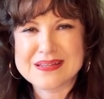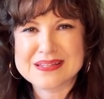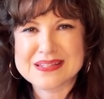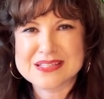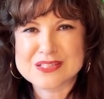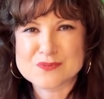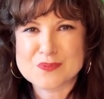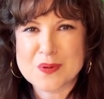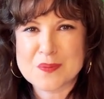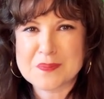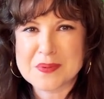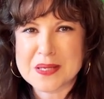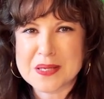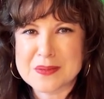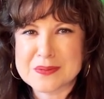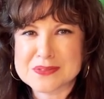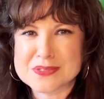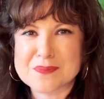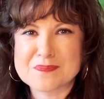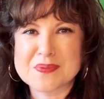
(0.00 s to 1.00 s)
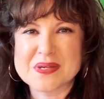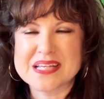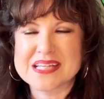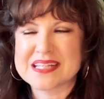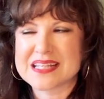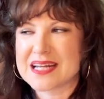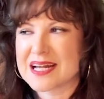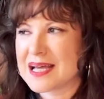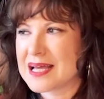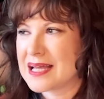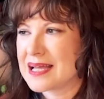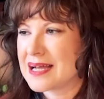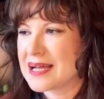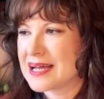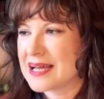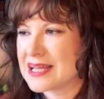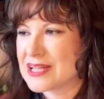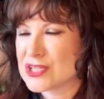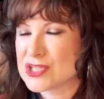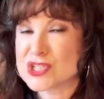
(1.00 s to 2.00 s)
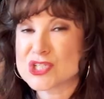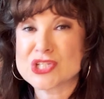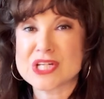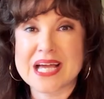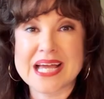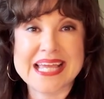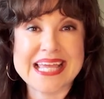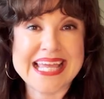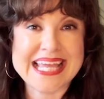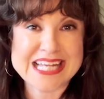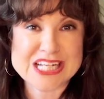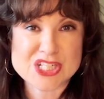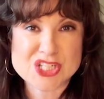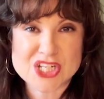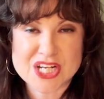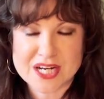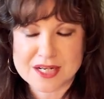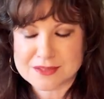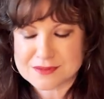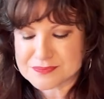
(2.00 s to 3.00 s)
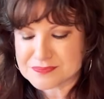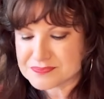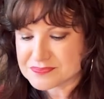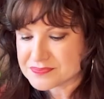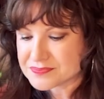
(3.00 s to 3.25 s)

this won't be something that I can't share.